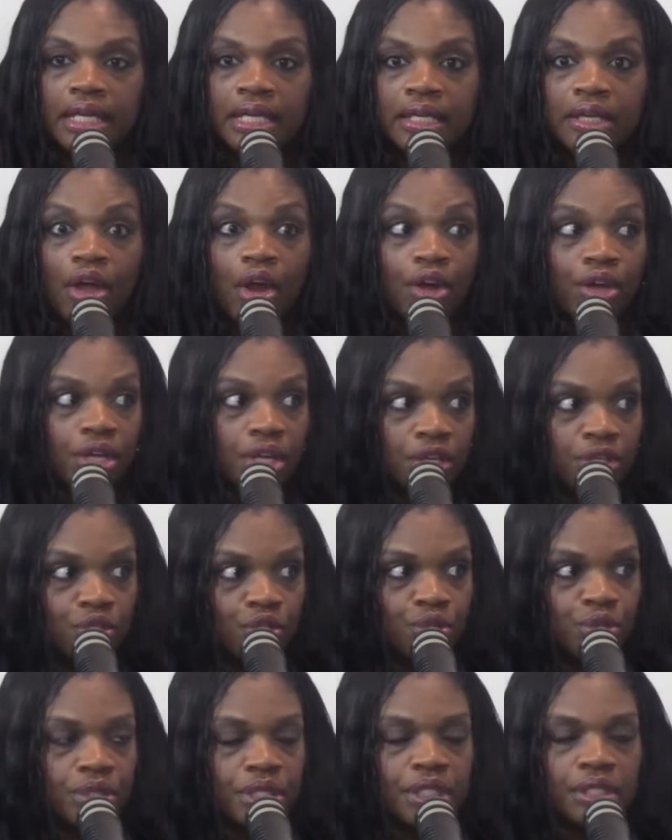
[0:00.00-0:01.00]
in our
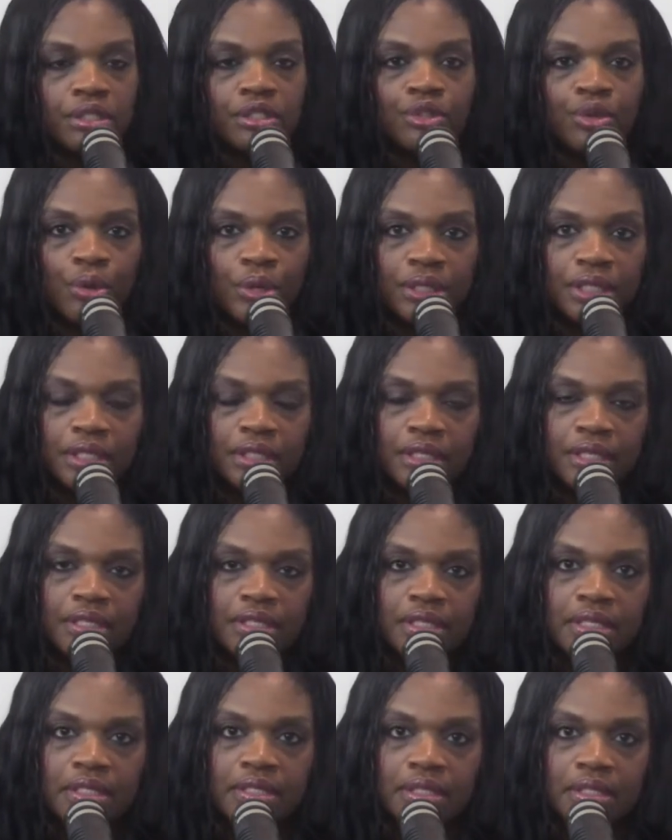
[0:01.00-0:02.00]
country, knowing that
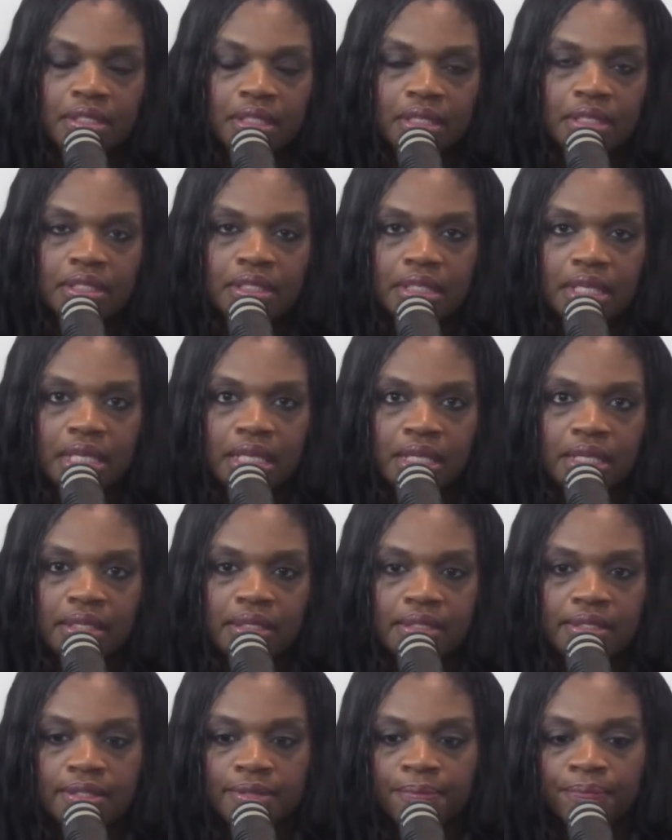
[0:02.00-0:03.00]
this is this
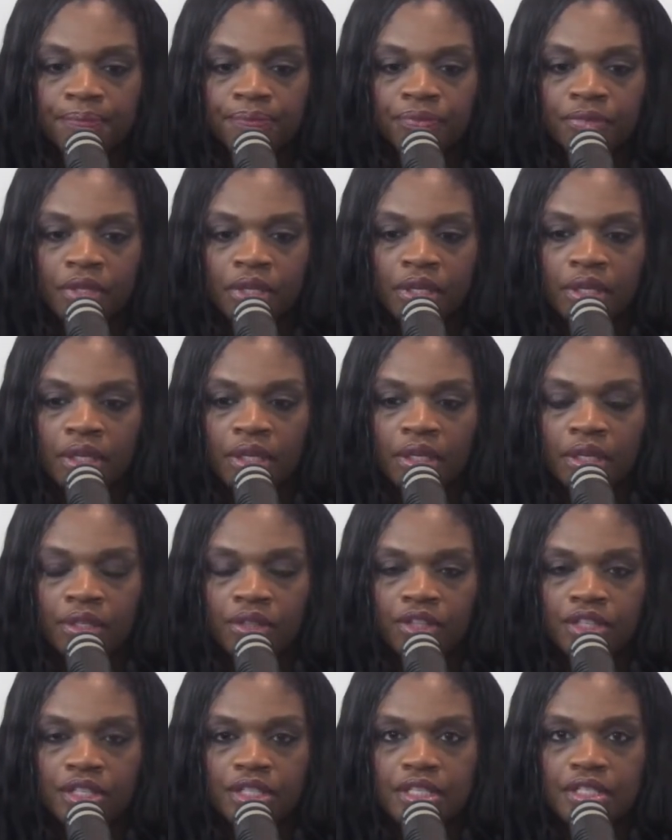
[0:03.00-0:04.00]
is
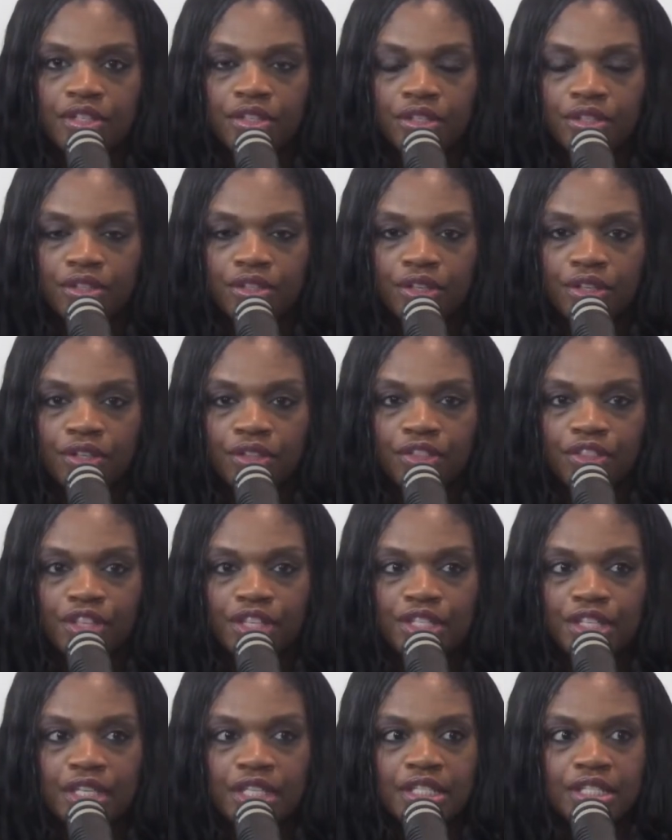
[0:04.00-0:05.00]
this is the
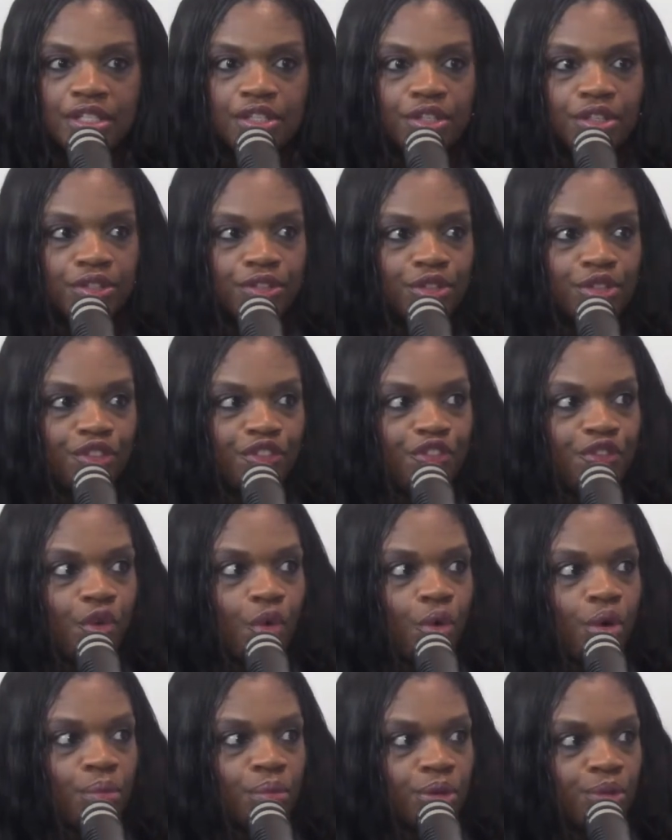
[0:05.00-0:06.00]
this is the the
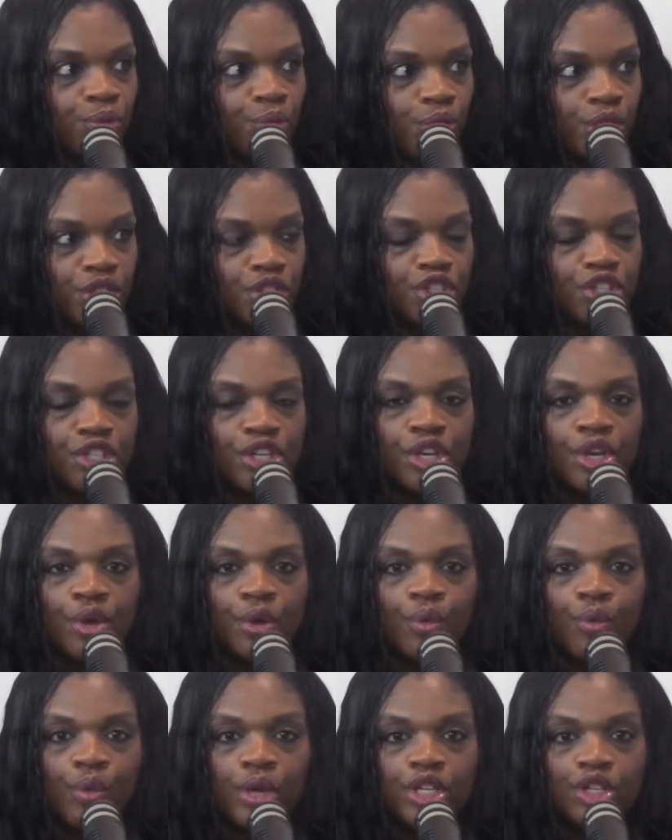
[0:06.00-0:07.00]
form in which
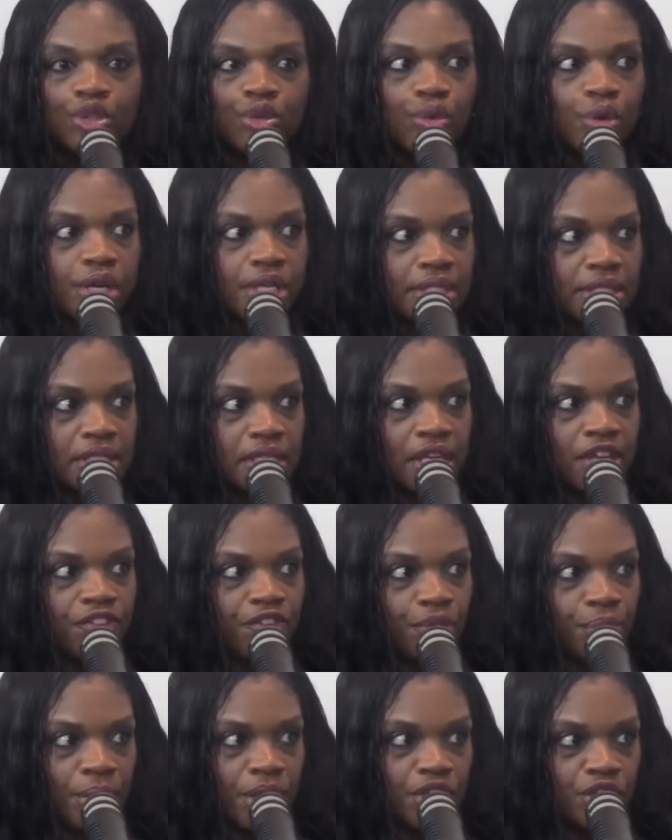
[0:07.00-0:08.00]
we trust
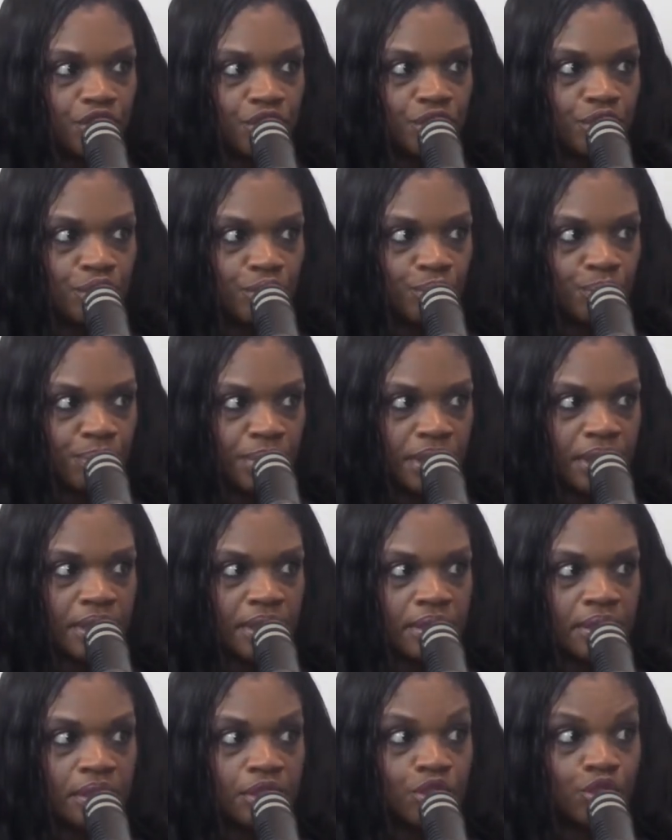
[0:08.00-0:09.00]
information to
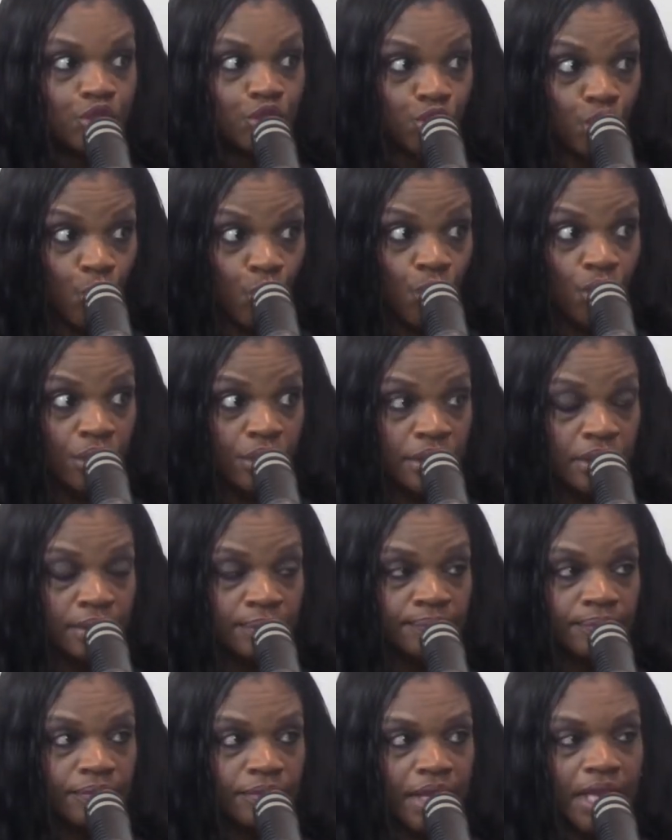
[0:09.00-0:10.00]
be stored
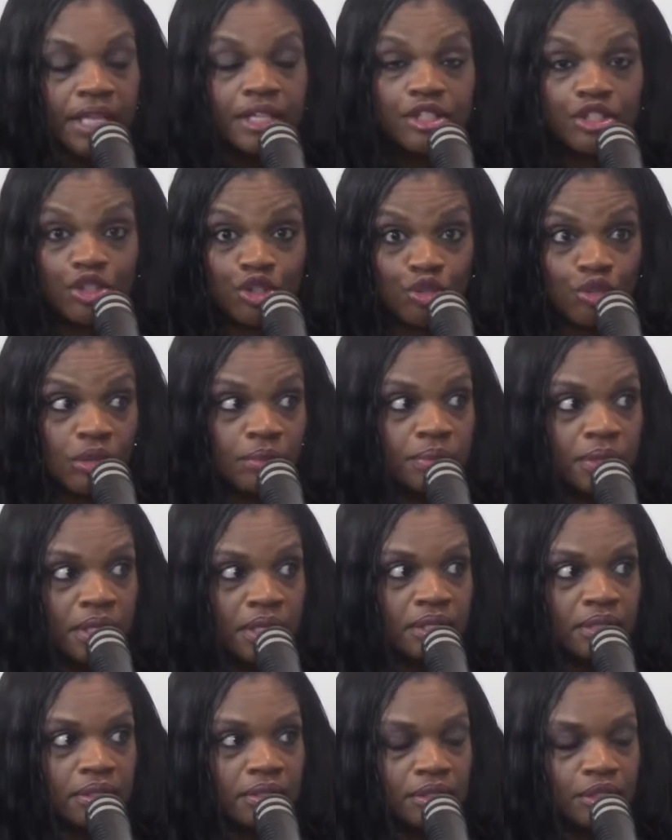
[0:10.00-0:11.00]
mm-hmm. and
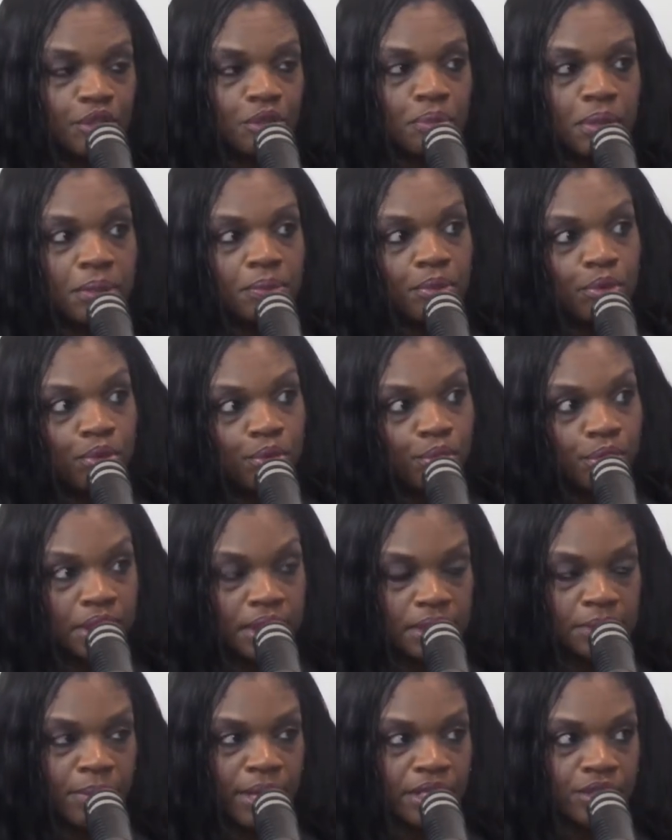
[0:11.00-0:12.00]
distributed to people who we
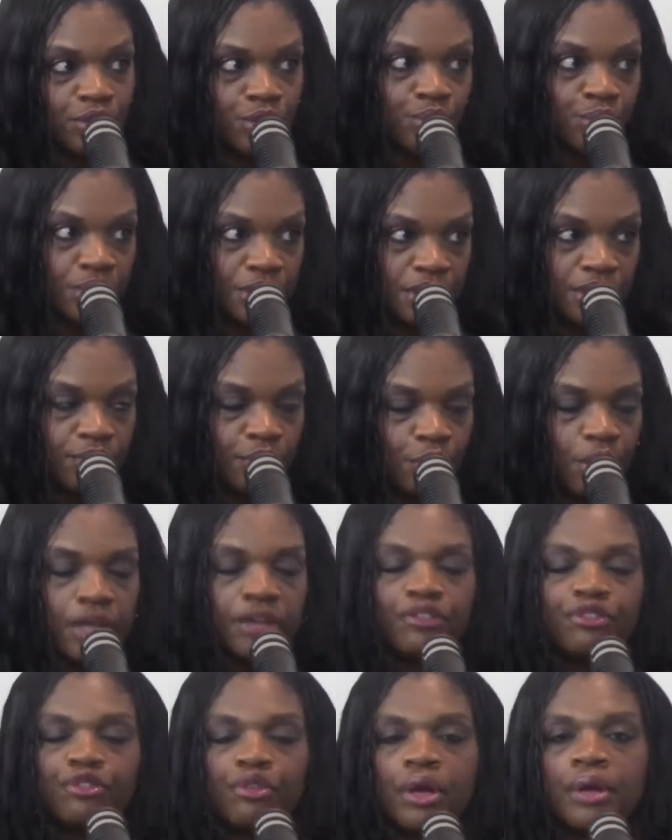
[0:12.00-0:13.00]
expect to receive
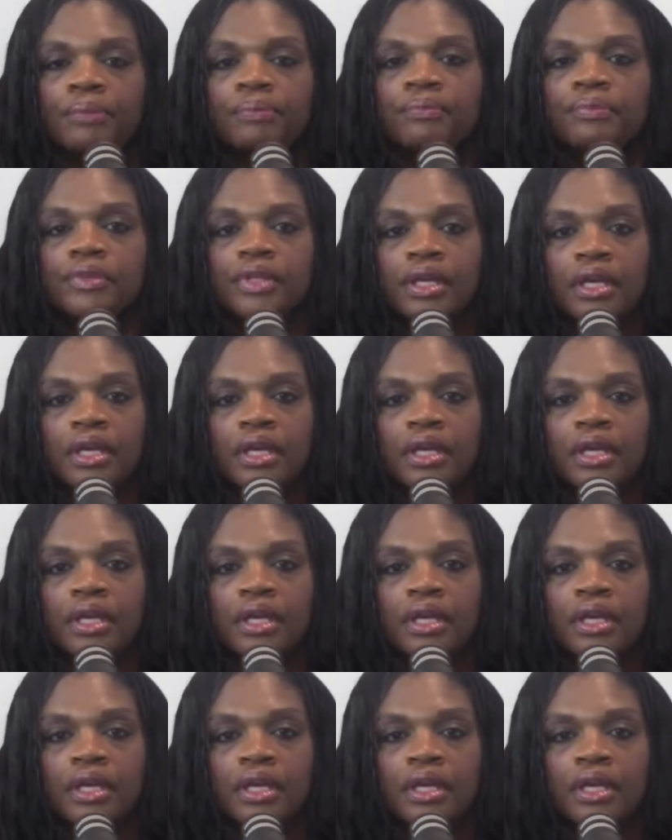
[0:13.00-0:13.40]
credit from.